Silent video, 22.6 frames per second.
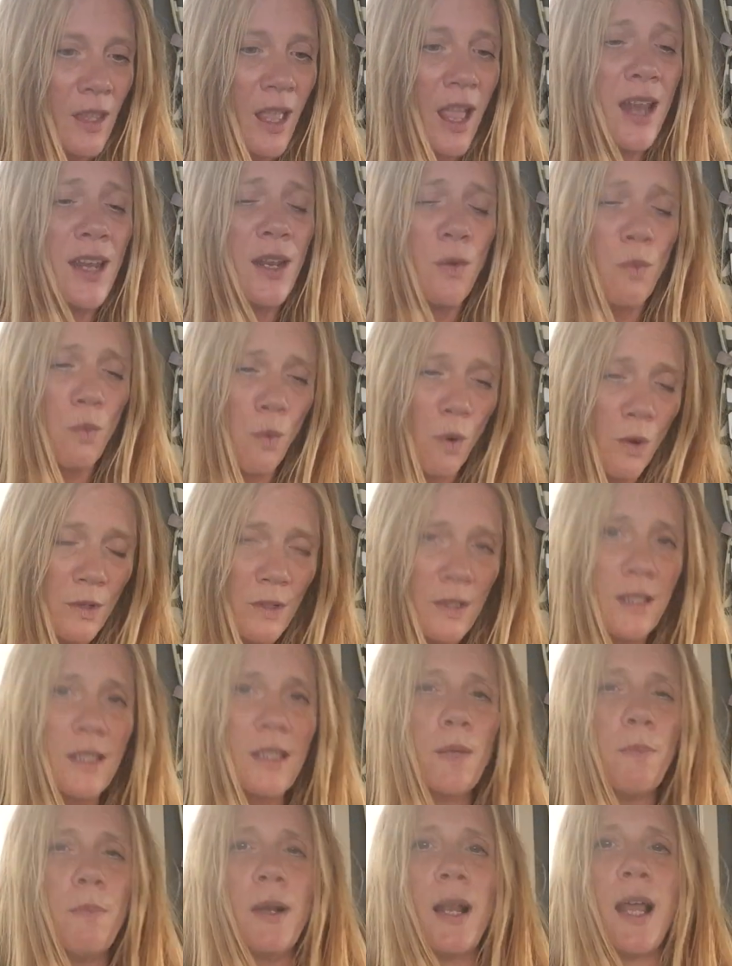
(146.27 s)
and it
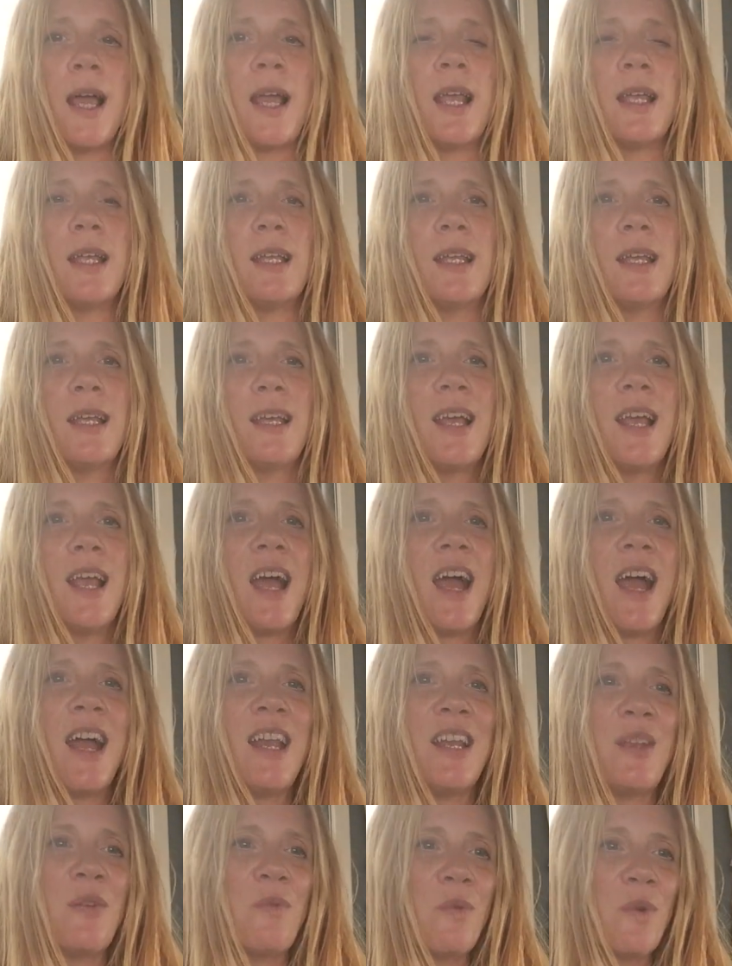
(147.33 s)
wants to play,
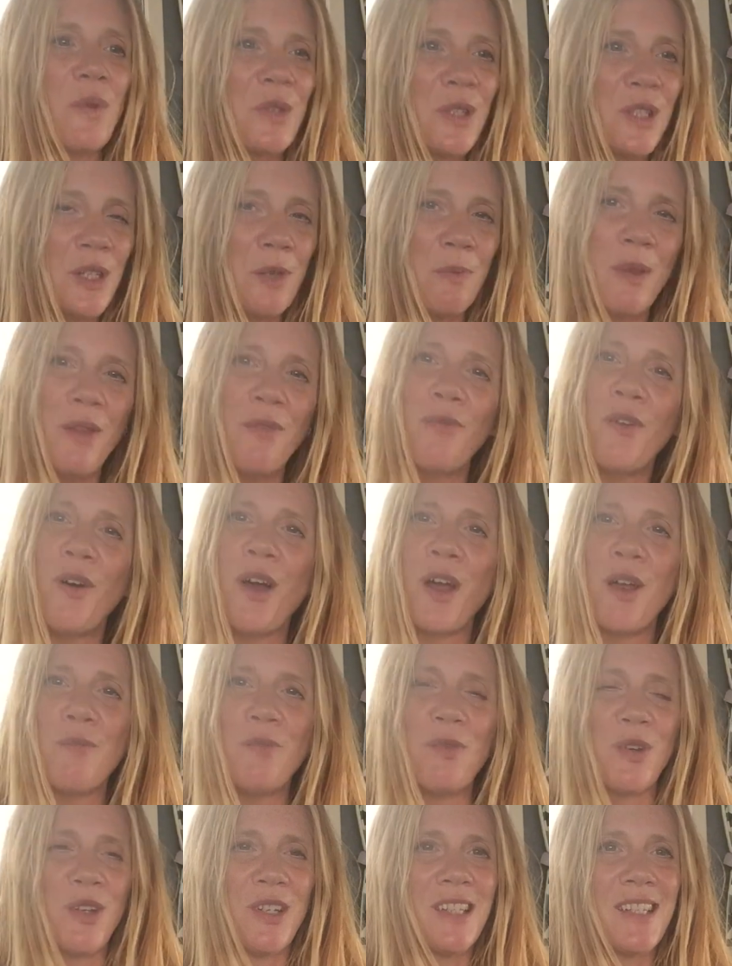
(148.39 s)
and it wants to be
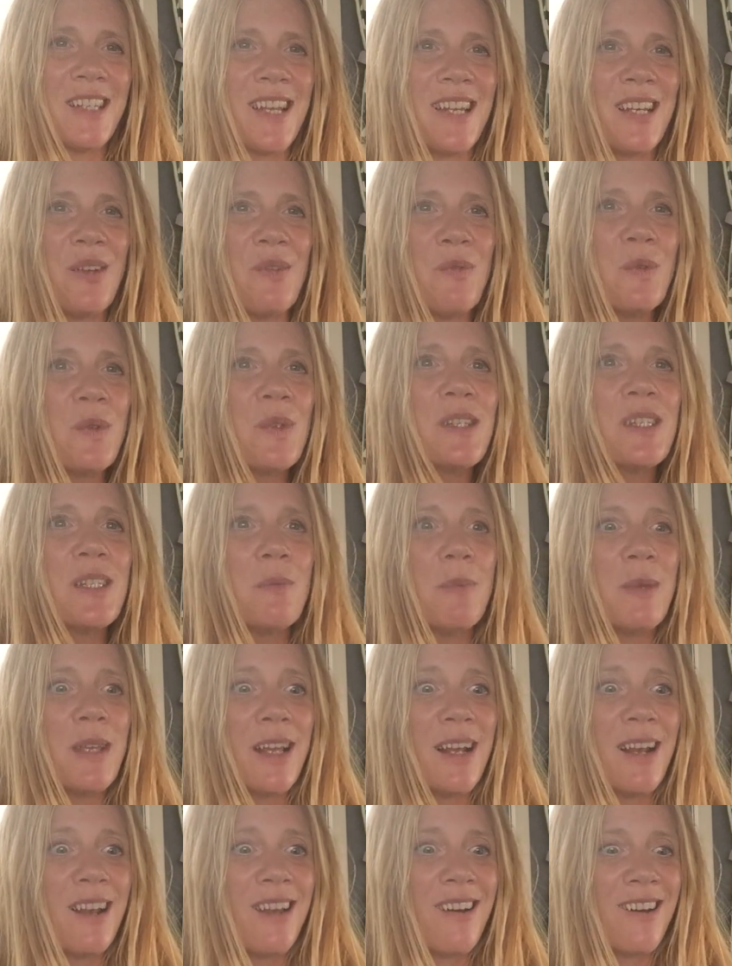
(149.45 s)
vibrant, and it wants to
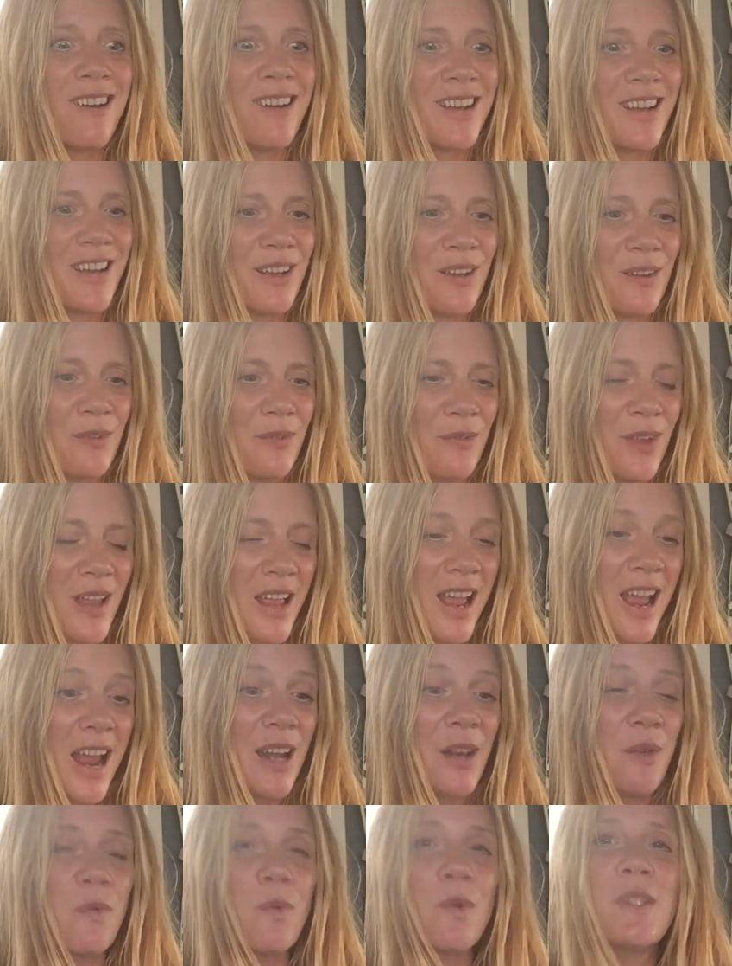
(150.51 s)
be alive,
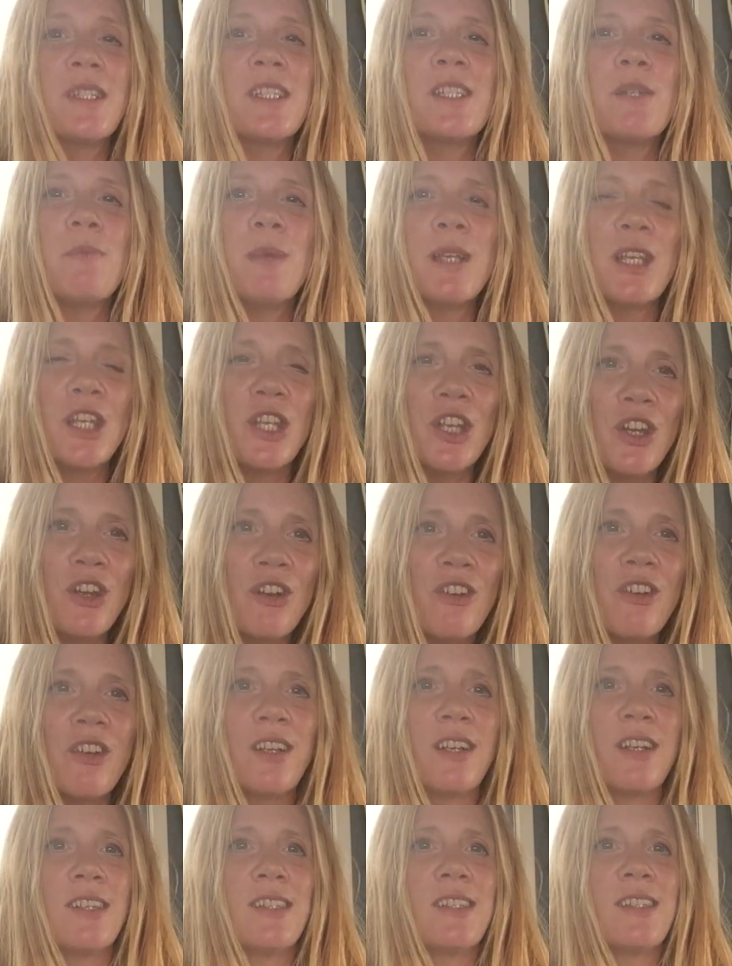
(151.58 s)
and it wants to be
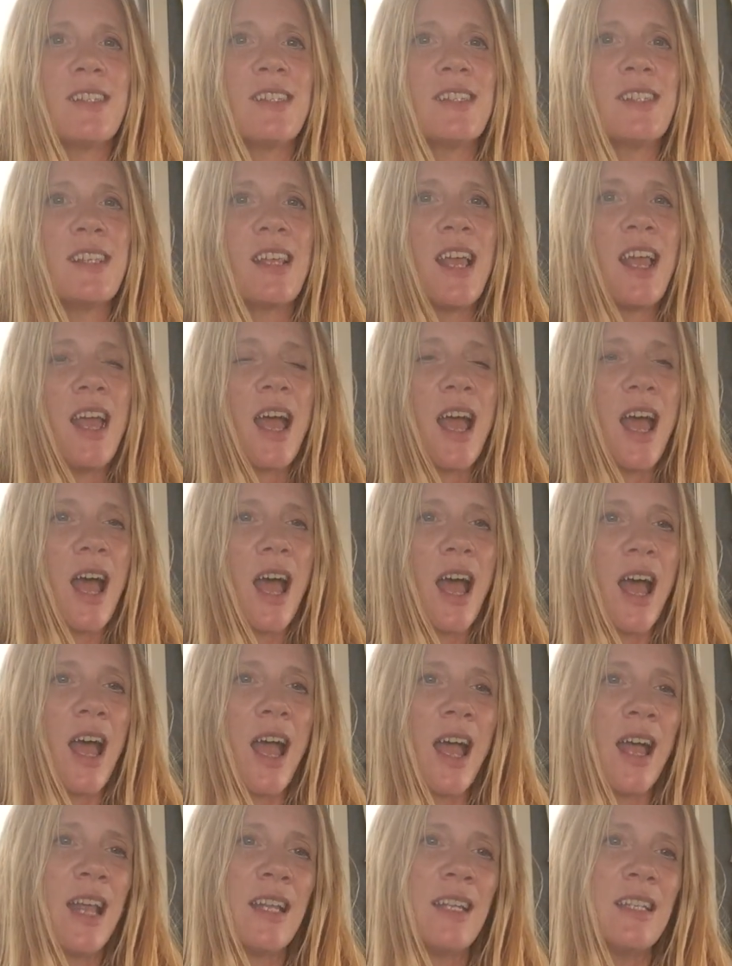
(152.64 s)
curious.
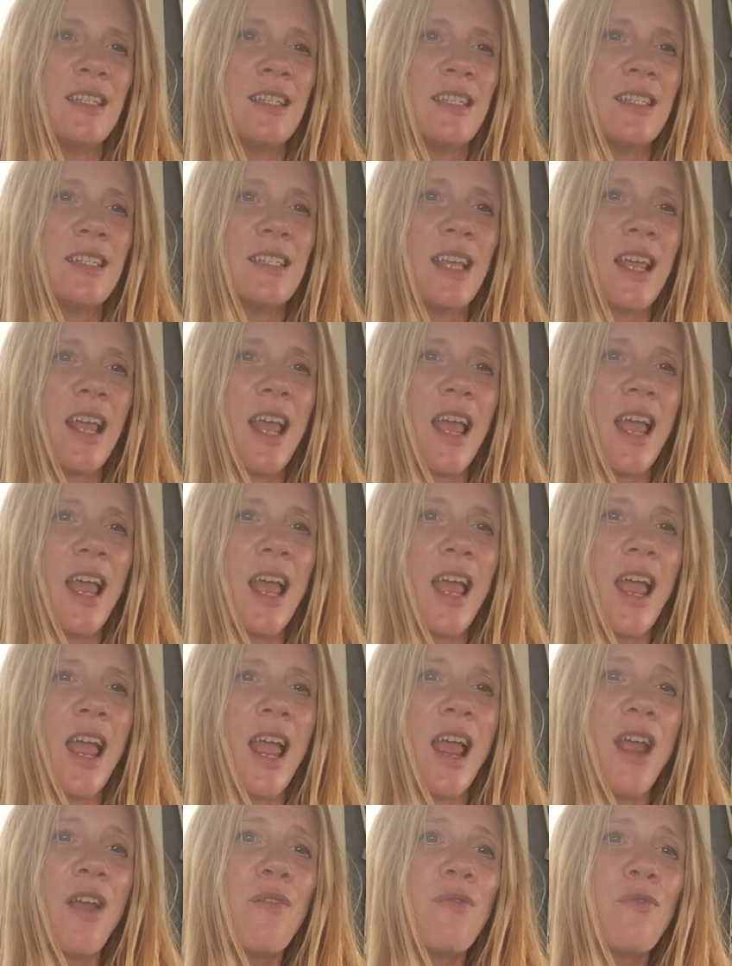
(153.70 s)
And
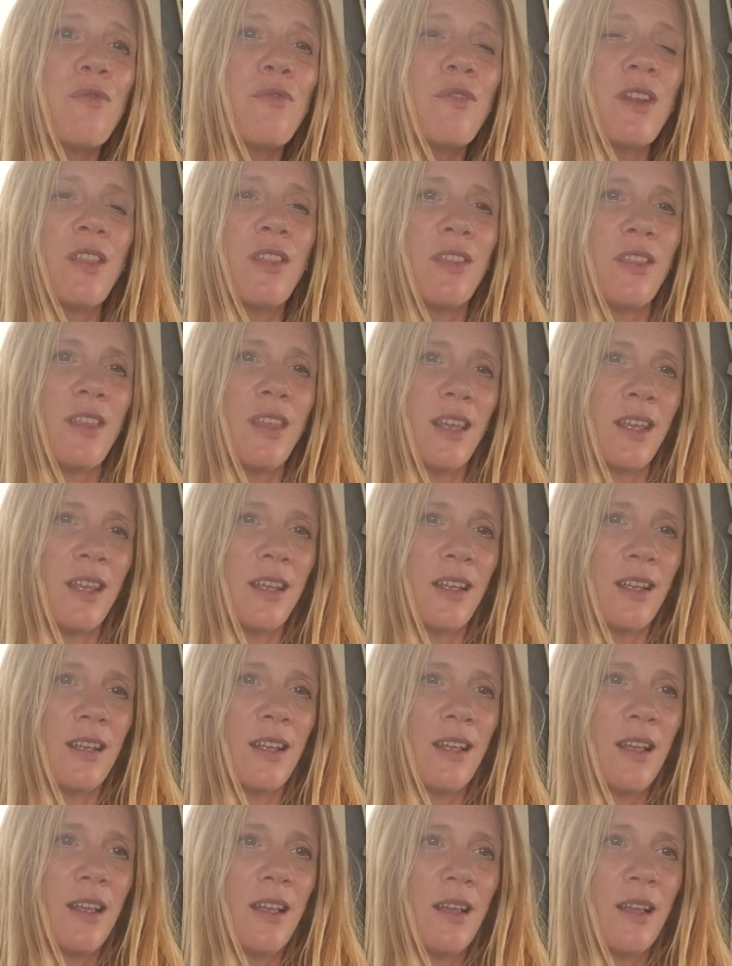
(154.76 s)
everything